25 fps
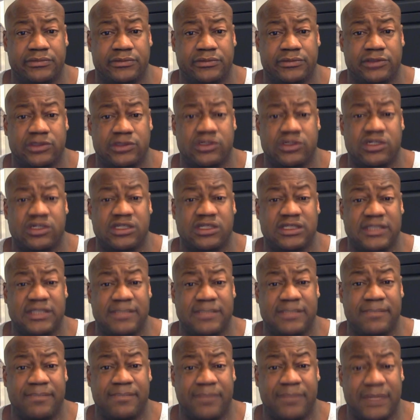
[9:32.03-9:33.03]
So you're going to
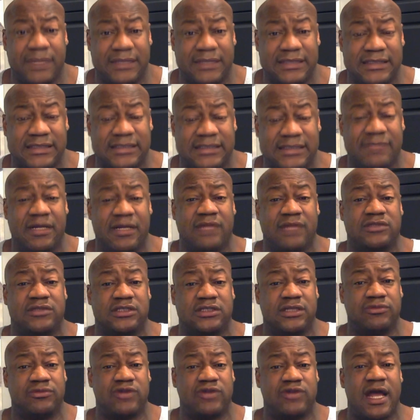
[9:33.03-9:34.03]
sit in prison
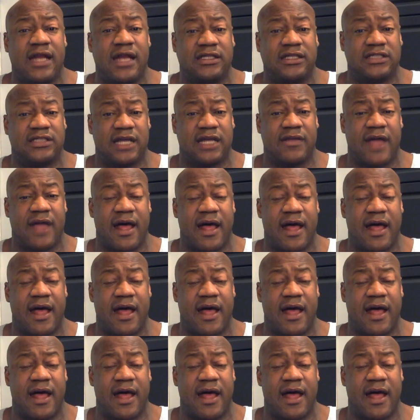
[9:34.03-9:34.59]
because I'm trying to.